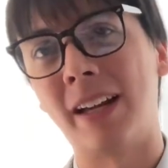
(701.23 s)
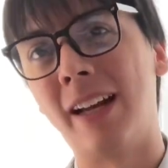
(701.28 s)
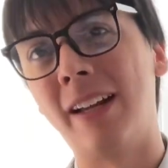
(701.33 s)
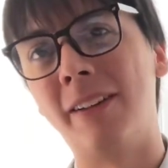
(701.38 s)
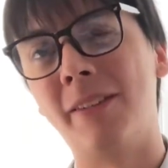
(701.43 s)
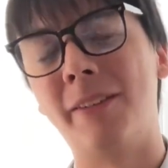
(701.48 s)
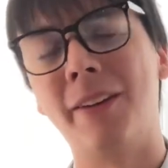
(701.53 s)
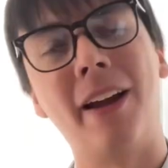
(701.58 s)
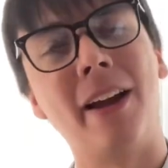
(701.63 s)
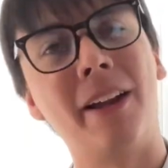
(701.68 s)
I
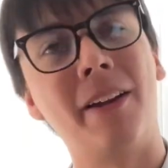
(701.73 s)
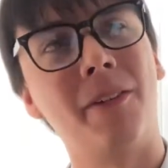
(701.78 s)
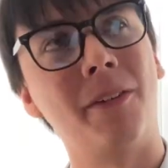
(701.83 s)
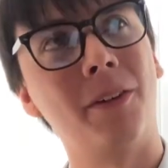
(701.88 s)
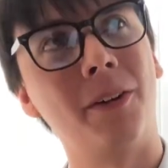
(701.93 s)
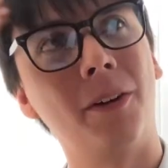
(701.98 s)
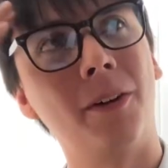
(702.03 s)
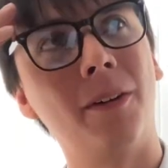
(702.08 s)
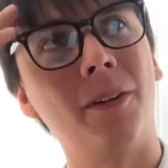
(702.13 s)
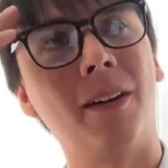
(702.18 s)
don't
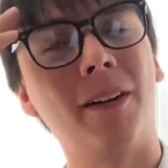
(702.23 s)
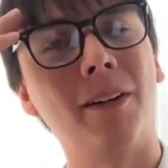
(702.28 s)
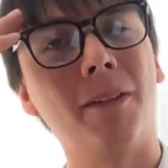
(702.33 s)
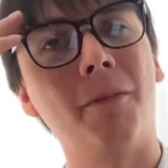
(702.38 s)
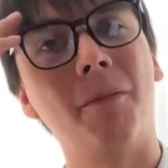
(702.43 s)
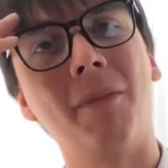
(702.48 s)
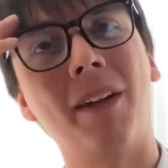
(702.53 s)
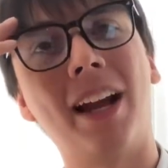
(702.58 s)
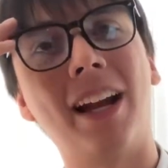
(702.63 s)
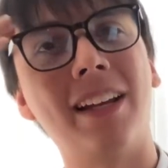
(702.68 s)

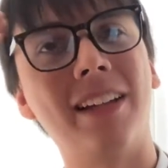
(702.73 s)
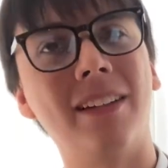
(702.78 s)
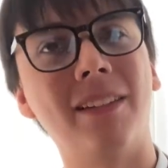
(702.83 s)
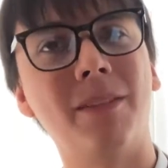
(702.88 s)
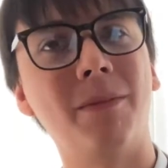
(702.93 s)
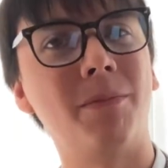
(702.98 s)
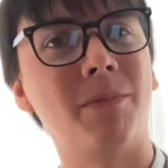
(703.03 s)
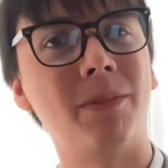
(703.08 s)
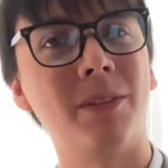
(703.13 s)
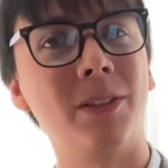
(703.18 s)
know.
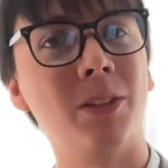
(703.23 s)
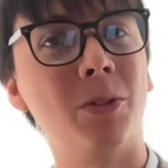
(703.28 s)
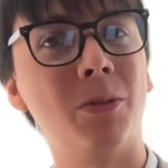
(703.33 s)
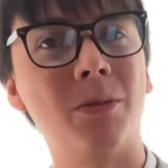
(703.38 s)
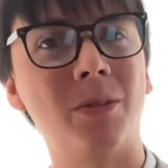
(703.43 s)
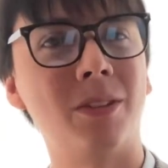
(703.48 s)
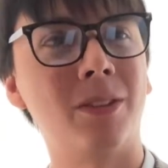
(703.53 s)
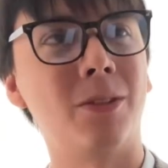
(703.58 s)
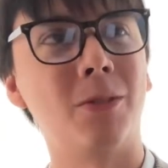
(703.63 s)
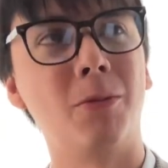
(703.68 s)
I
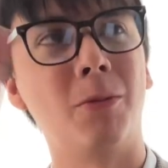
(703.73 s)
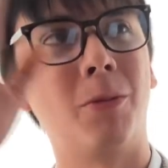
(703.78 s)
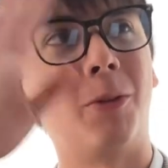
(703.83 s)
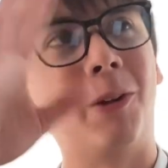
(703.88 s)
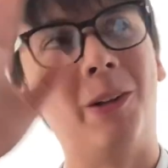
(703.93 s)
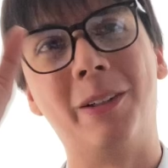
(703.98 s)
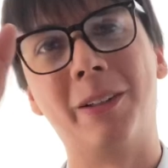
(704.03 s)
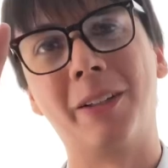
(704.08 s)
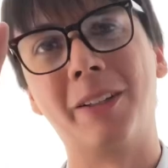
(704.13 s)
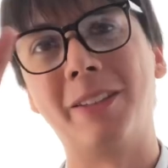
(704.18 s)
used to
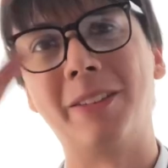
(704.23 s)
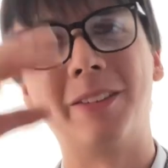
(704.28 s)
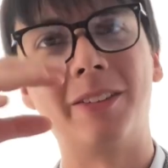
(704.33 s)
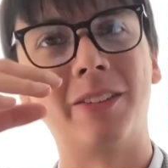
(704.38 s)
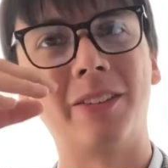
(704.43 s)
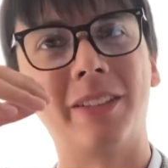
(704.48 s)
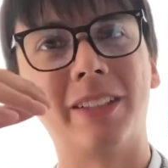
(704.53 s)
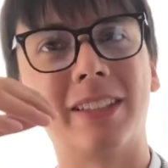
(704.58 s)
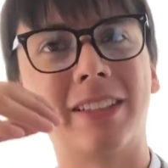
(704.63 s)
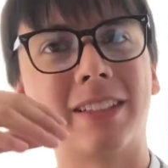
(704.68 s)
long ago
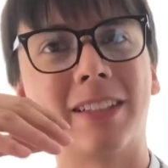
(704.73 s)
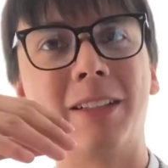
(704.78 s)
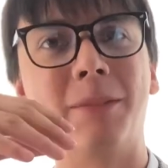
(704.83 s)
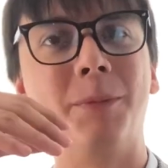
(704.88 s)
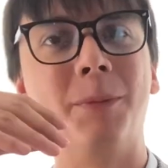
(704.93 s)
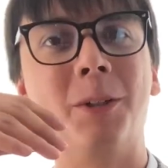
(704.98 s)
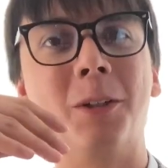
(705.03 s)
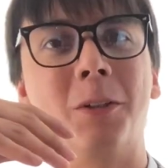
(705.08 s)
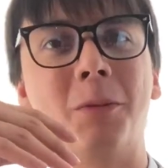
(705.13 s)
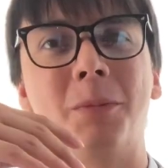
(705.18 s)
drink skim
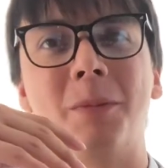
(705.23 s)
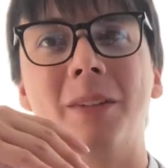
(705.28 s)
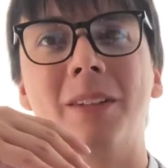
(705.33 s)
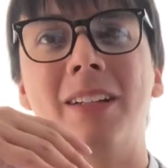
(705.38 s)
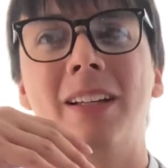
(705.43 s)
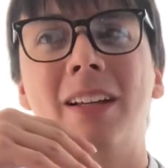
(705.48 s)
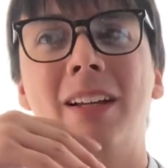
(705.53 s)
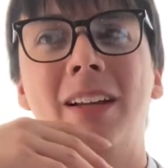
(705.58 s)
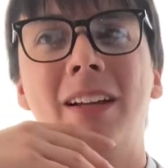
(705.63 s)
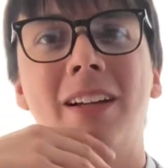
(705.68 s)
milk, but
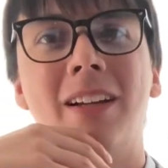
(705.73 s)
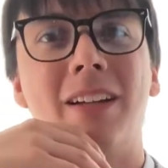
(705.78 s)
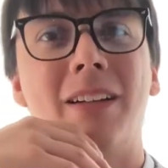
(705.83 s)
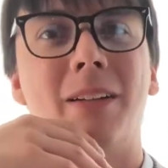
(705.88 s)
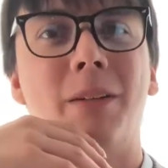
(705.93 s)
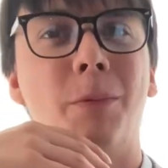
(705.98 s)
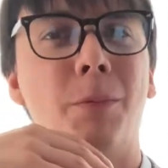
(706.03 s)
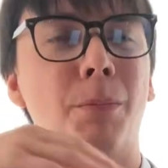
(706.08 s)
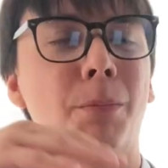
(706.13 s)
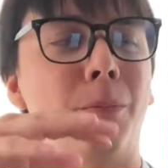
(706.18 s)

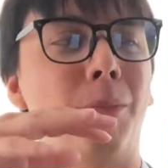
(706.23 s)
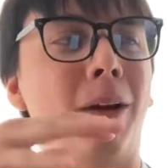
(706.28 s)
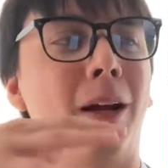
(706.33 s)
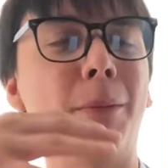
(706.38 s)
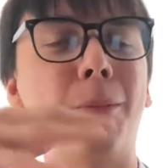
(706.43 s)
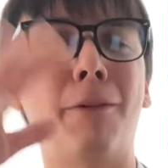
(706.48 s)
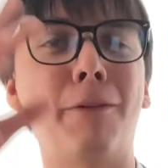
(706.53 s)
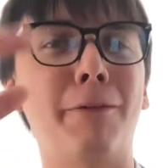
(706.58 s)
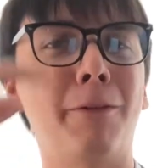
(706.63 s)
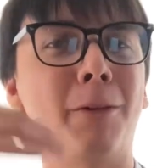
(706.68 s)
my
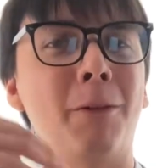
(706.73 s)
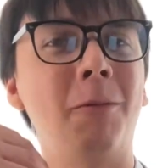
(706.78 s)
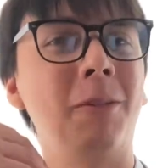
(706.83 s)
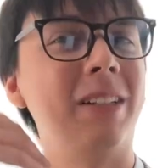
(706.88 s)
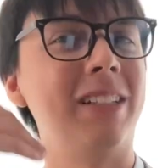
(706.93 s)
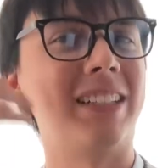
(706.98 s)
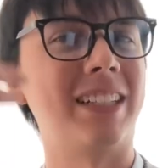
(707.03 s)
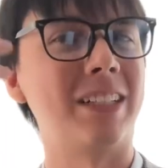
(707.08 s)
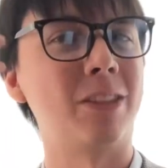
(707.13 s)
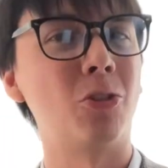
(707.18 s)
preferred one
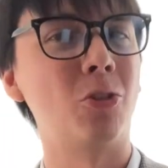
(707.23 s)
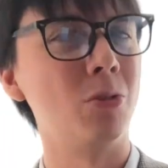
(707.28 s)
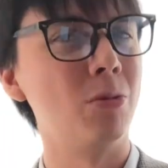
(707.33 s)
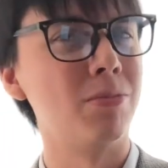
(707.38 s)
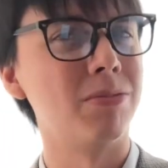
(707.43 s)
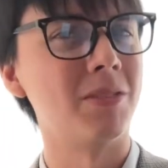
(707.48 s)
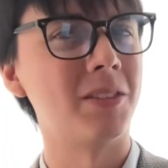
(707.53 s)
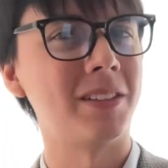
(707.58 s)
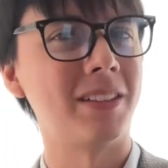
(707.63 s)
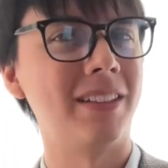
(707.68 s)
is like
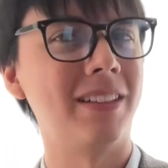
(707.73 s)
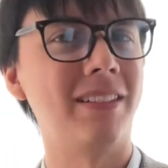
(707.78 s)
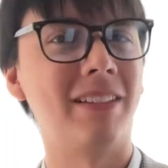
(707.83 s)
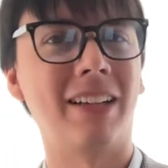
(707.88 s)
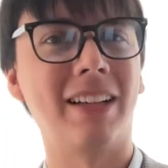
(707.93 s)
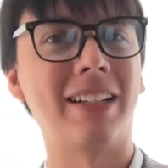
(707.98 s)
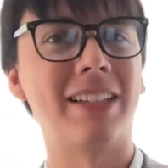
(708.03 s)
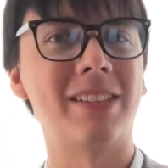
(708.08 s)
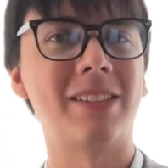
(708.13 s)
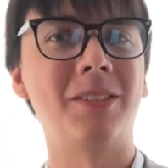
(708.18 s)
2%
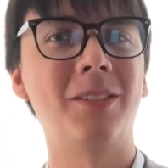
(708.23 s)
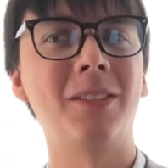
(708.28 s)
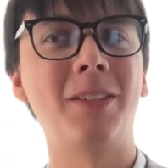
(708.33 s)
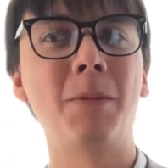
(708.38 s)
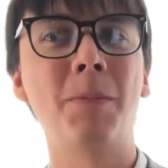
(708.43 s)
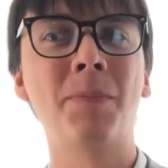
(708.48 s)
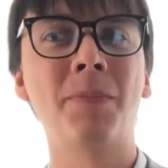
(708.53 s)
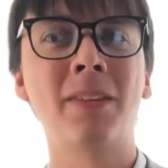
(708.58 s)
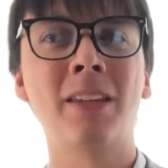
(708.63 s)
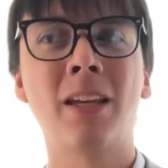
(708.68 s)
actually.